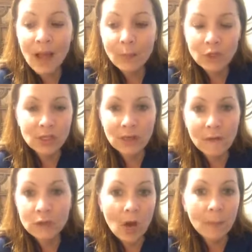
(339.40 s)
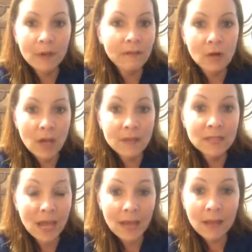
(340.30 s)
which is another topic for another
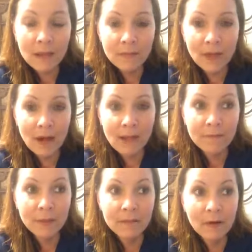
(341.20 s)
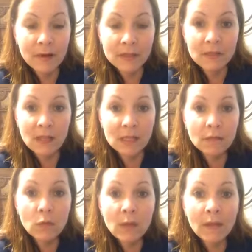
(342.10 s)
day that I've been very
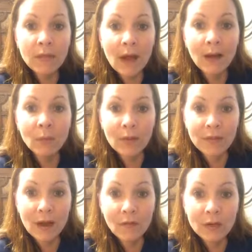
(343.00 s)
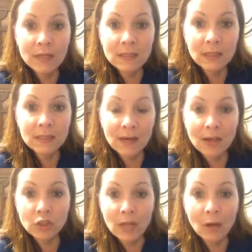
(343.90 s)
successful with thyroid disease. It
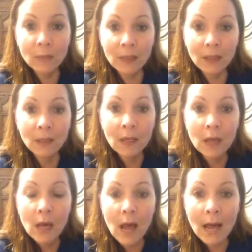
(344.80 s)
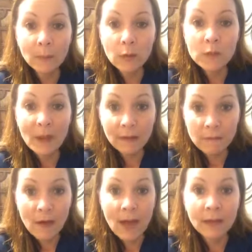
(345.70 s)
actually helped me lose belly
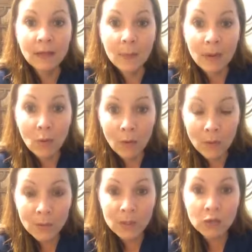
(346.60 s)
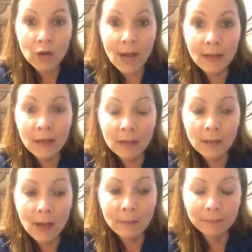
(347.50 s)
fat and get my hormones on track
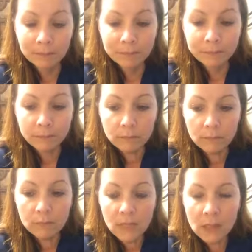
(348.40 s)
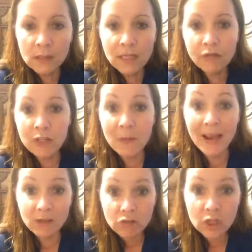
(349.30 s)
and decrease my
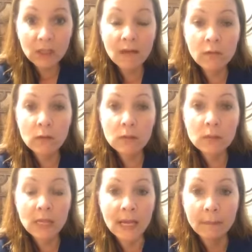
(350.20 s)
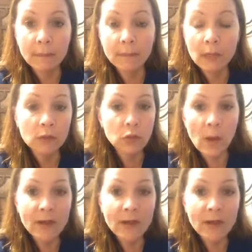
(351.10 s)
estrogen levels. And so